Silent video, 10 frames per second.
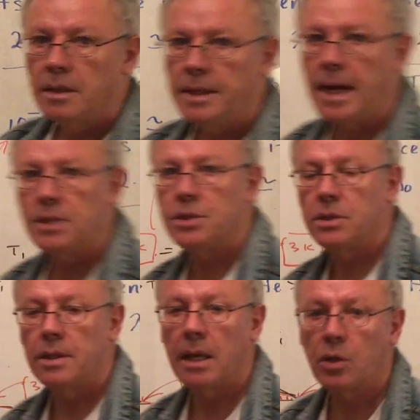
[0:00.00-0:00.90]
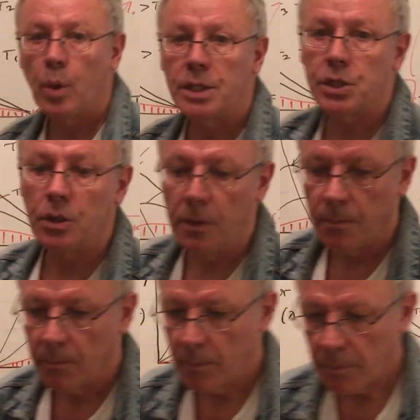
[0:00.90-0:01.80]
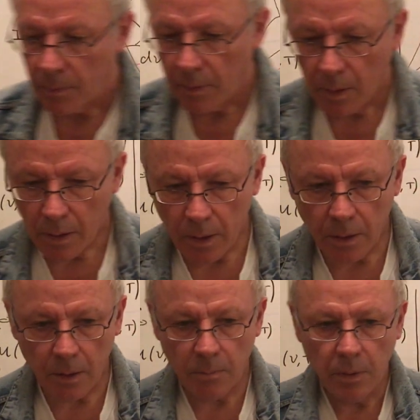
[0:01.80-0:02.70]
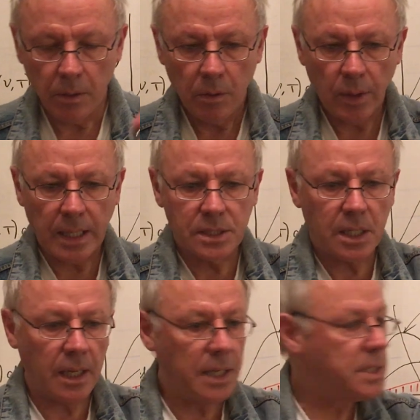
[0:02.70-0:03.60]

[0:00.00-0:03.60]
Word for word: the answer to that question. Um, what else can I